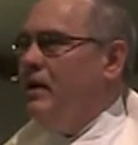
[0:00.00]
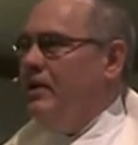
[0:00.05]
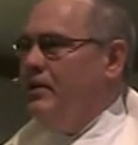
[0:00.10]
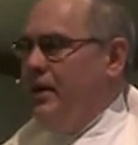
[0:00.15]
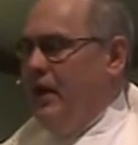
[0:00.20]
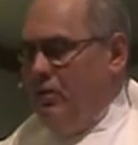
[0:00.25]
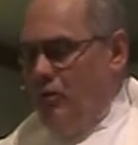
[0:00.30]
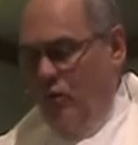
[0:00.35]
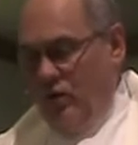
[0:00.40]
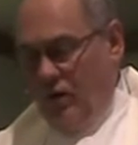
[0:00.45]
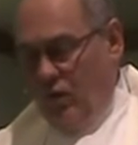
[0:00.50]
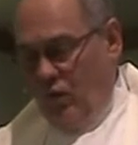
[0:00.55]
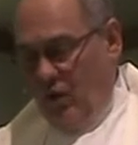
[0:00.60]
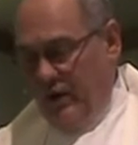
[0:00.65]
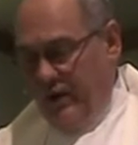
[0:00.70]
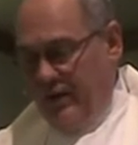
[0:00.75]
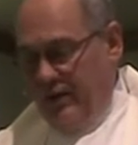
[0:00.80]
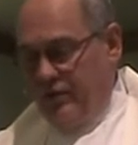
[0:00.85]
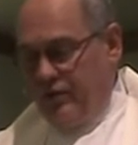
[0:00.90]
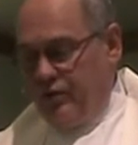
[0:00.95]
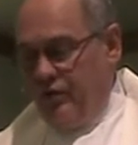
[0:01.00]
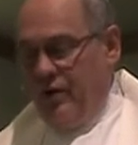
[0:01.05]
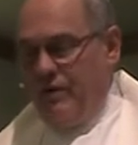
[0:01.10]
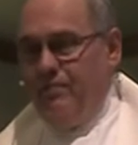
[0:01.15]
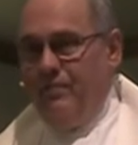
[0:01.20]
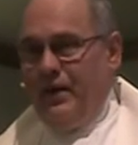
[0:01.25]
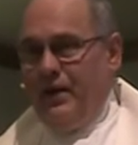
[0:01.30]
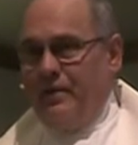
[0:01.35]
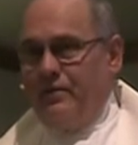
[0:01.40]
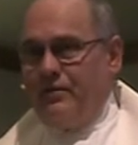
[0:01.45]
than we're willing to
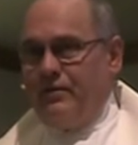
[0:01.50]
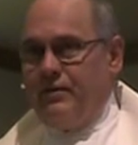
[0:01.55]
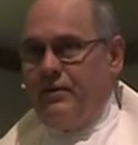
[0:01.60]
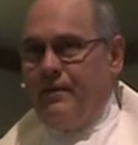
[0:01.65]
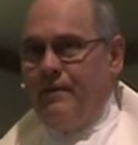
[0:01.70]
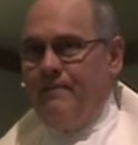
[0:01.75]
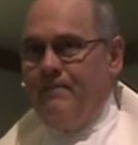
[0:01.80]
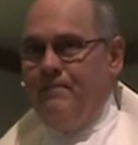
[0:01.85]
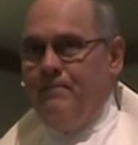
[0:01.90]
admit.